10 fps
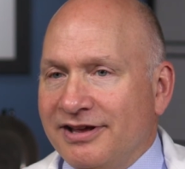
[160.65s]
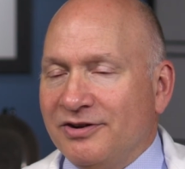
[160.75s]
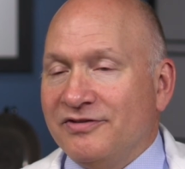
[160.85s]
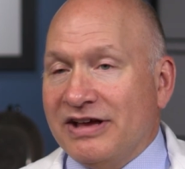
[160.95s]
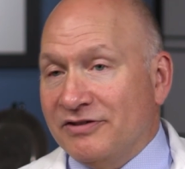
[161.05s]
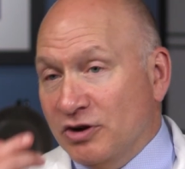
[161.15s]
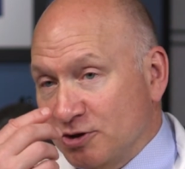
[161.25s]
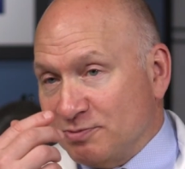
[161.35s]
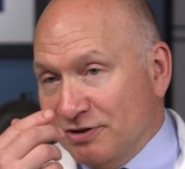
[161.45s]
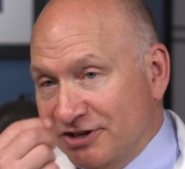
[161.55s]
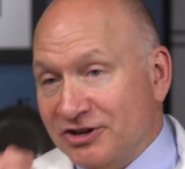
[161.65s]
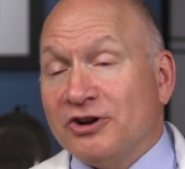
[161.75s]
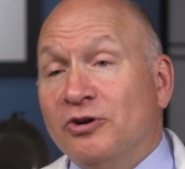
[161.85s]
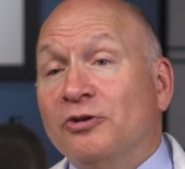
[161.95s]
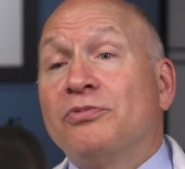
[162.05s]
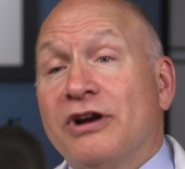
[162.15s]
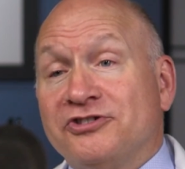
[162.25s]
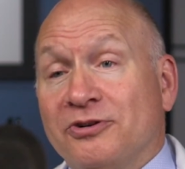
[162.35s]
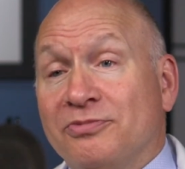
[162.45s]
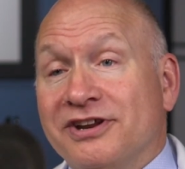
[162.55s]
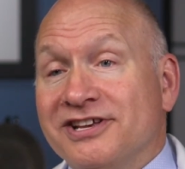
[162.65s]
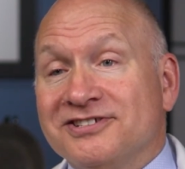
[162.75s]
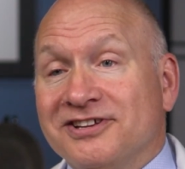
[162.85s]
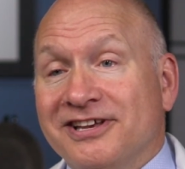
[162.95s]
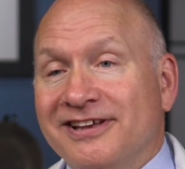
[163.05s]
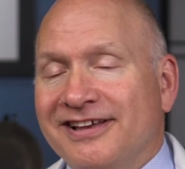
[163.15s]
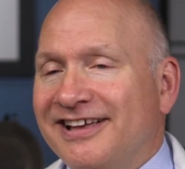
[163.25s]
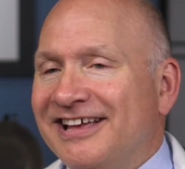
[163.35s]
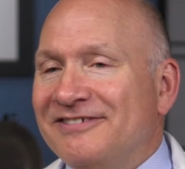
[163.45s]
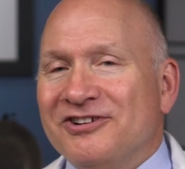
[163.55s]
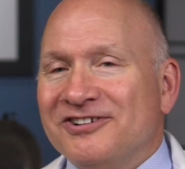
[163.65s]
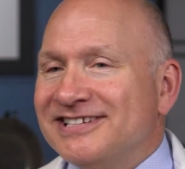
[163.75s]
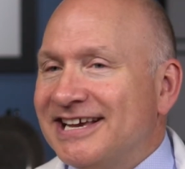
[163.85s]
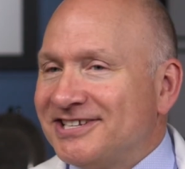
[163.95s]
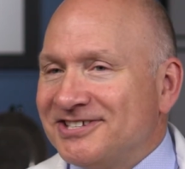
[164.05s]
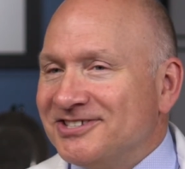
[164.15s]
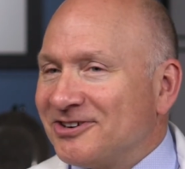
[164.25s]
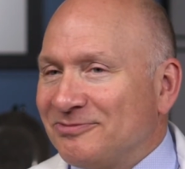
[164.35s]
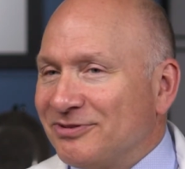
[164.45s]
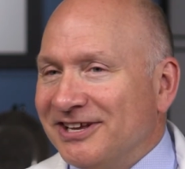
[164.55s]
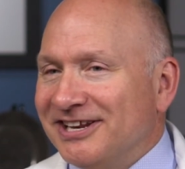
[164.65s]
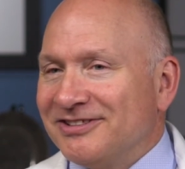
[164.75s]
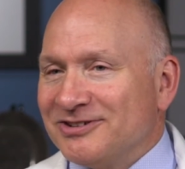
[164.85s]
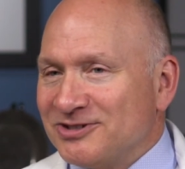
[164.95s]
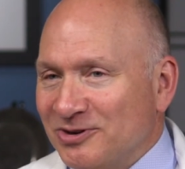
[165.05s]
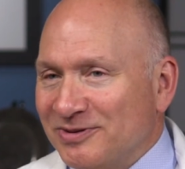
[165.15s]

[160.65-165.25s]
You know, if you have a nosebleed, you can hold pressure pretty easily. If your intestines are bleeding, there's no